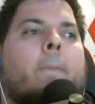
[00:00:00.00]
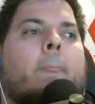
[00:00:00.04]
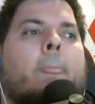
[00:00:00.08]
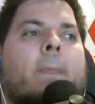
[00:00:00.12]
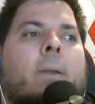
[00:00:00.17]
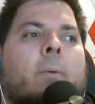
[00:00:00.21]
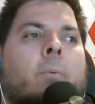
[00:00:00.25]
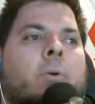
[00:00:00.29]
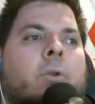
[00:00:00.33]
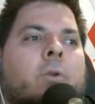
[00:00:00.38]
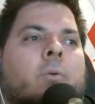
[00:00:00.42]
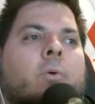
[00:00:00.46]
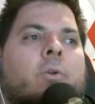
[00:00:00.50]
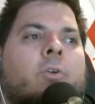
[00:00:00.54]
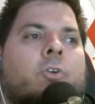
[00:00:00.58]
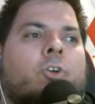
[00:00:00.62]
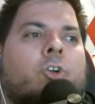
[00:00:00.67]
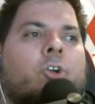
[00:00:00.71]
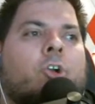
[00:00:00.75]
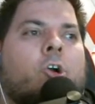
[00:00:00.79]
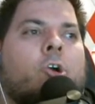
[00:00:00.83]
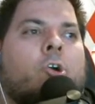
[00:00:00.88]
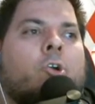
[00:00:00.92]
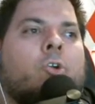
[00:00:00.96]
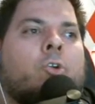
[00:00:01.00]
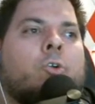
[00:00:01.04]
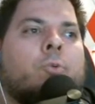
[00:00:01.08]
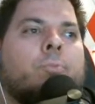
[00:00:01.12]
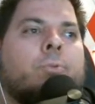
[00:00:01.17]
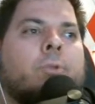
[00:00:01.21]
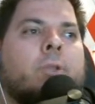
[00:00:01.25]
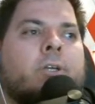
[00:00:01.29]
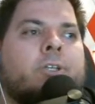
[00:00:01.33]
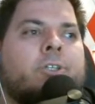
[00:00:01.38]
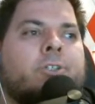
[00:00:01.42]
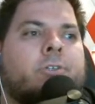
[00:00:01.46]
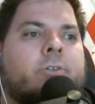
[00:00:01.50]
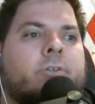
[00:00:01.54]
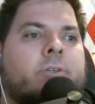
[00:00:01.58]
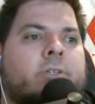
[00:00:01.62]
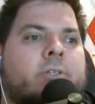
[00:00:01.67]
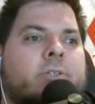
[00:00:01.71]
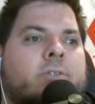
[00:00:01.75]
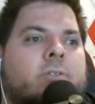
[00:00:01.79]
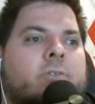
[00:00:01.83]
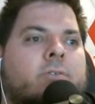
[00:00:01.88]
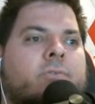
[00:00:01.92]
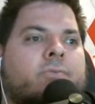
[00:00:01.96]
I wonder what her carnal pleasure
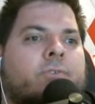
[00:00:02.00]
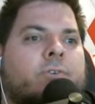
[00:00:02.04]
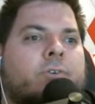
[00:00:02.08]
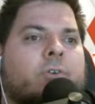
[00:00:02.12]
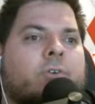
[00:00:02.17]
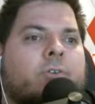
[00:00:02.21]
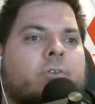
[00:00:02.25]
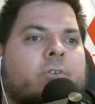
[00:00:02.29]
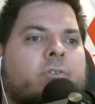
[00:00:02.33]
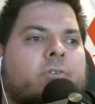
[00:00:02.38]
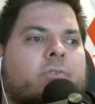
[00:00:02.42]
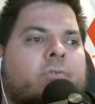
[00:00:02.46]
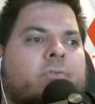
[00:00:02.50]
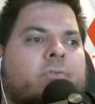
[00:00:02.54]
is for